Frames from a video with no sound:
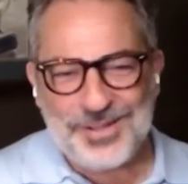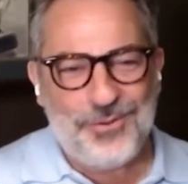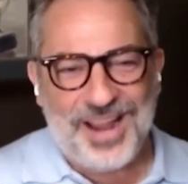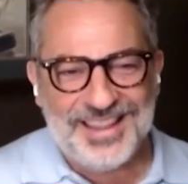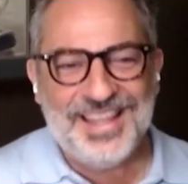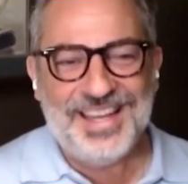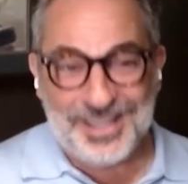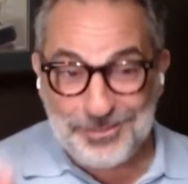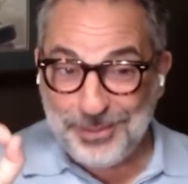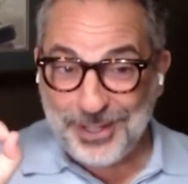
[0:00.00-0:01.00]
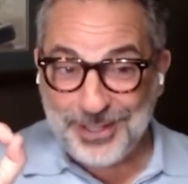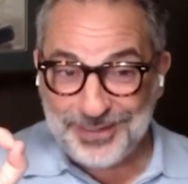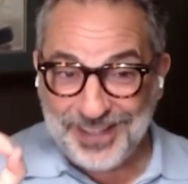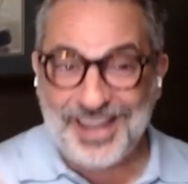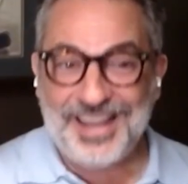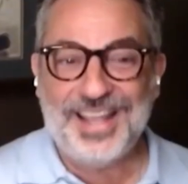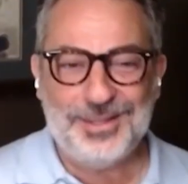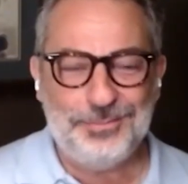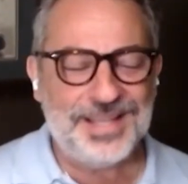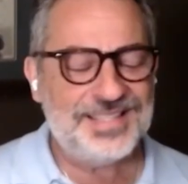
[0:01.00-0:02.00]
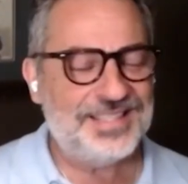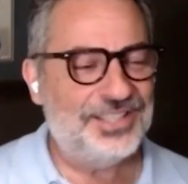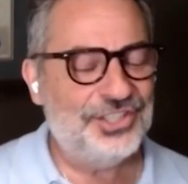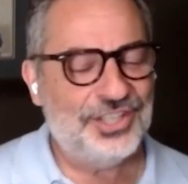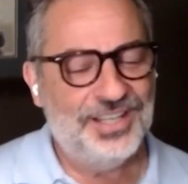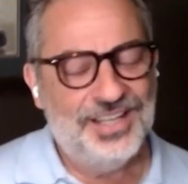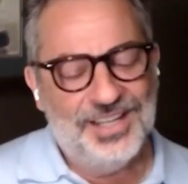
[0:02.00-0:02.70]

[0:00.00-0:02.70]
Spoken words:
not why I did it, but I get the message.